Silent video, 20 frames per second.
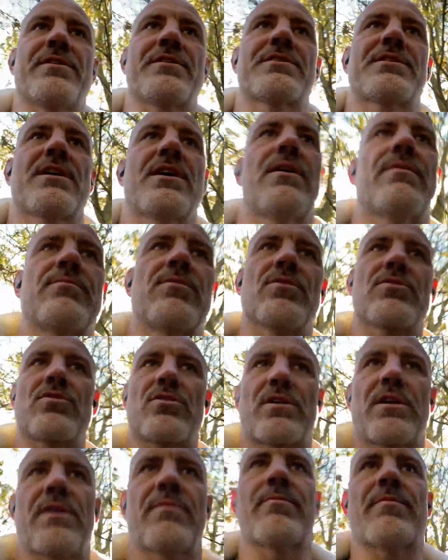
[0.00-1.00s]
So I'm not
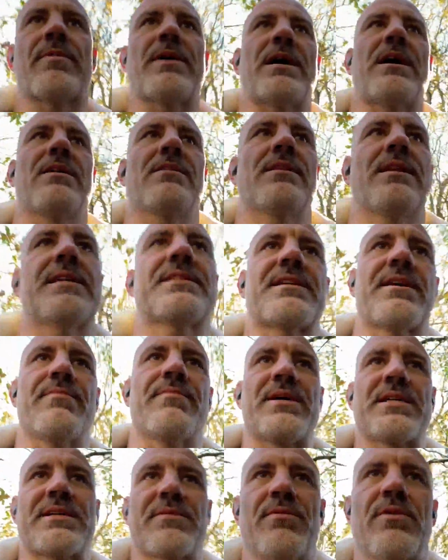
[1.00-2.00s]
talking about, let's say,
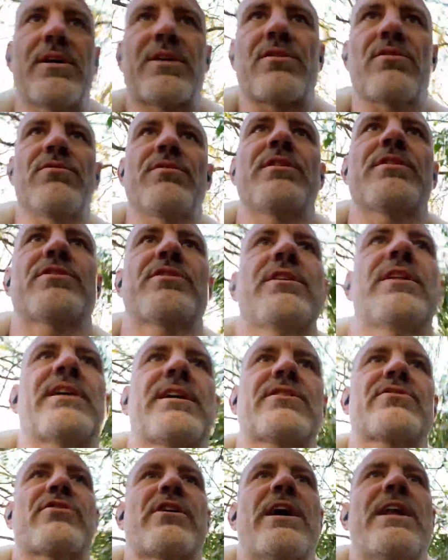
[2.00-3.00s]
metabolic conditioning
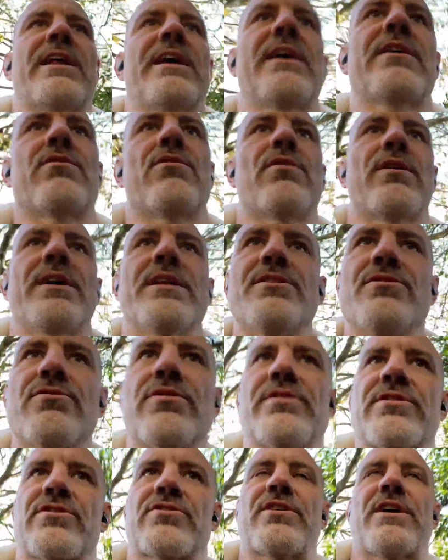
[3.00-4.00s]
training or
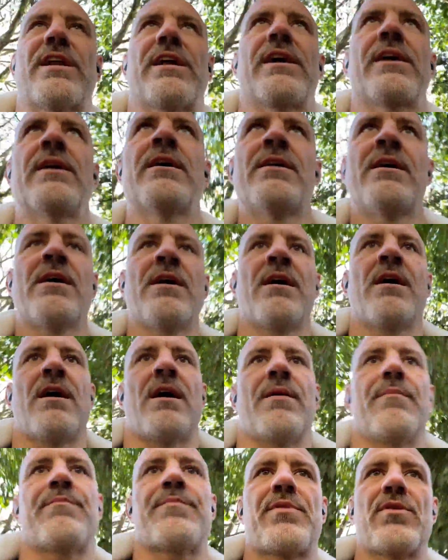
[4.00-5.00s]
endurance training.
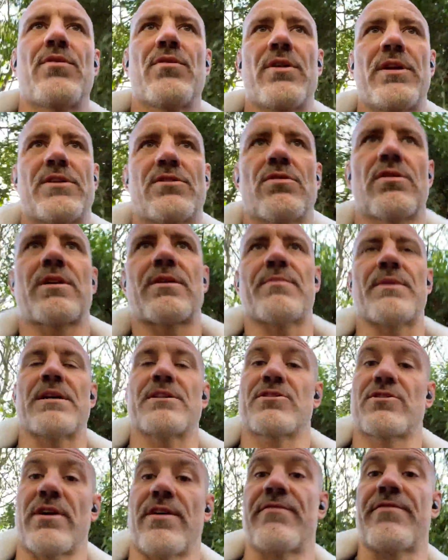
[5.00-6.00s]
I'm purely talking about
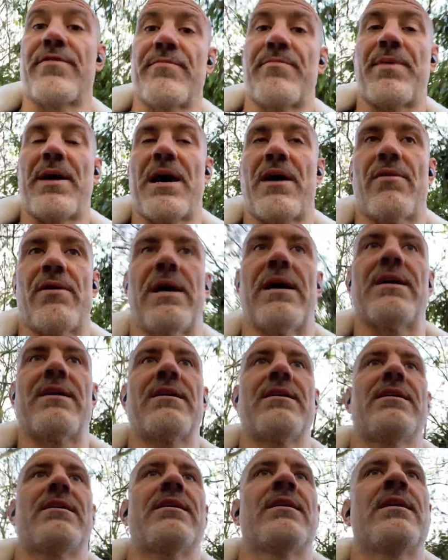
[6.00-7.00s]
strength and power
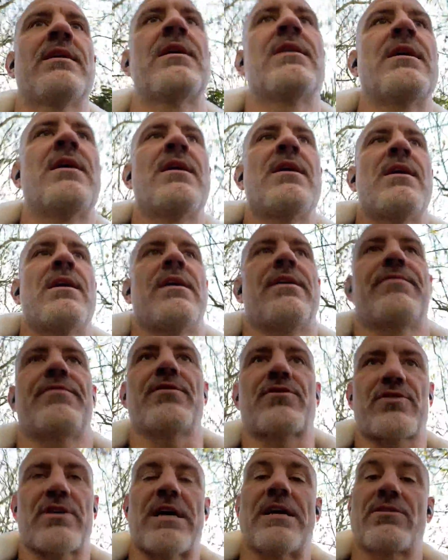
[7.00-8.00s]
if you're
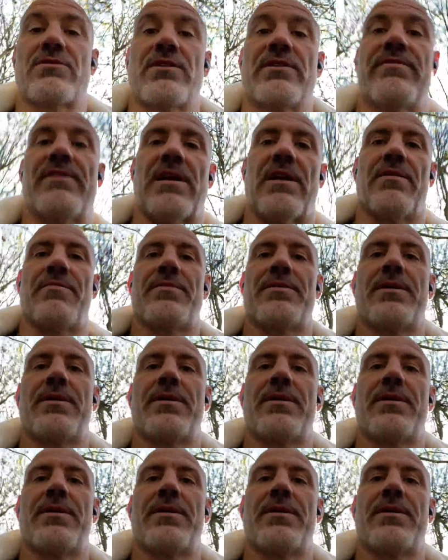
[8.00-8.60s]
trying to develop.